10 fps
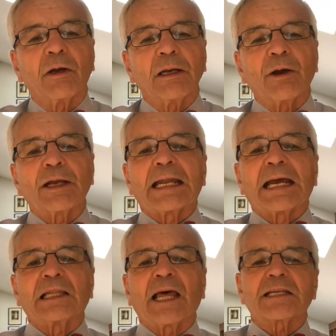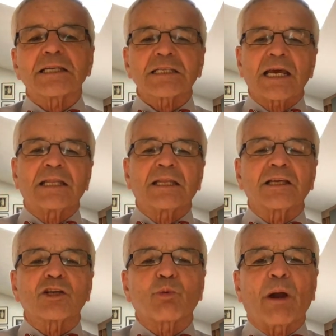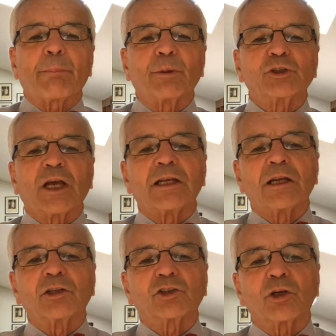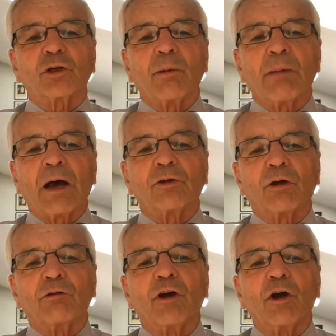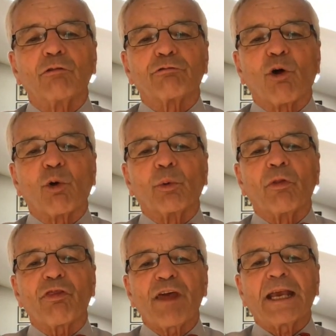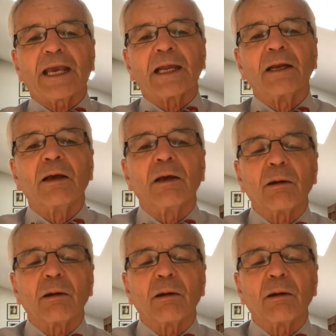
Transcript: Now, again, I'd like to say that this represented a certain amount of forward thinking,